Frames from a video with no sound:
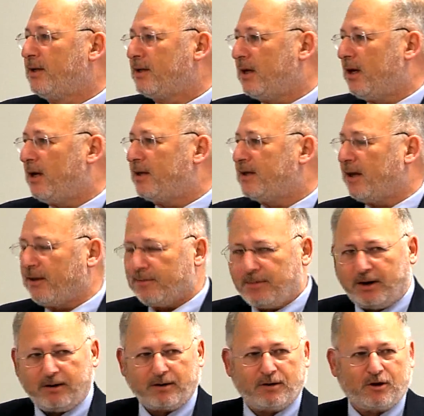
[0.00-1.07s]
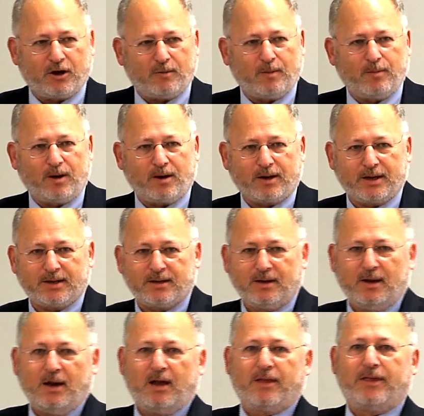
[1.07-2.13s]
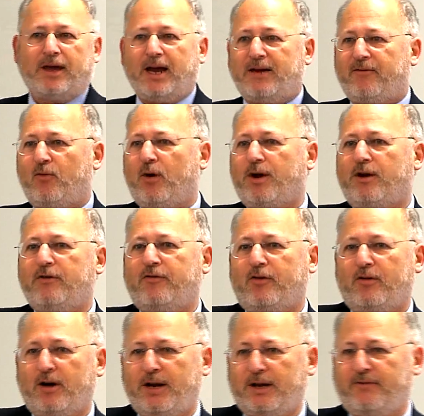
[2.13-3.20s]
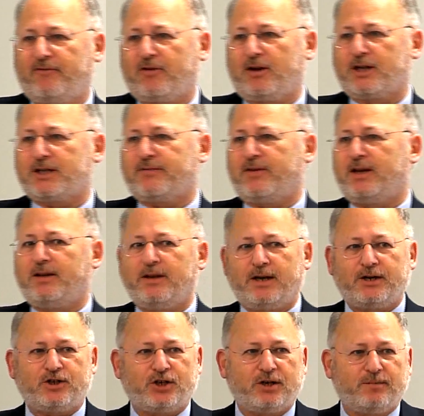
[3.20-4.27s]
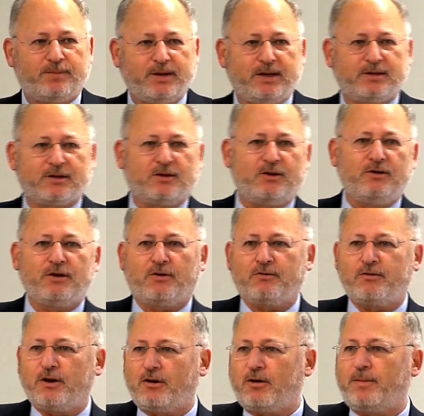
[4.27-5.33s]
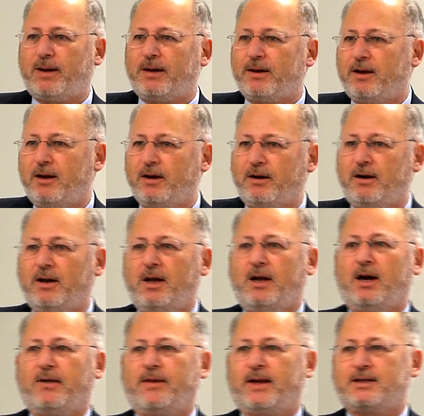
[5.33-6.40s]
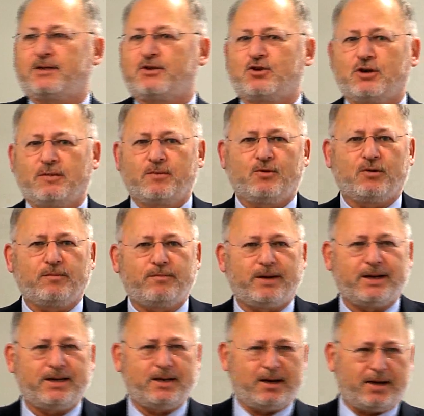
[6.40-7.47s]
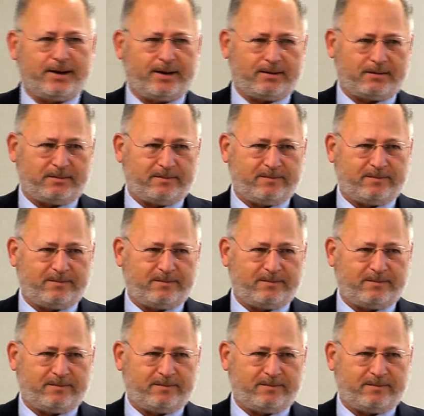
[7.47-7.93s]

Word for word: uh, South American common market, they have one overriding philosophy in their GMPs that you don't know about here, and that's a term called manana.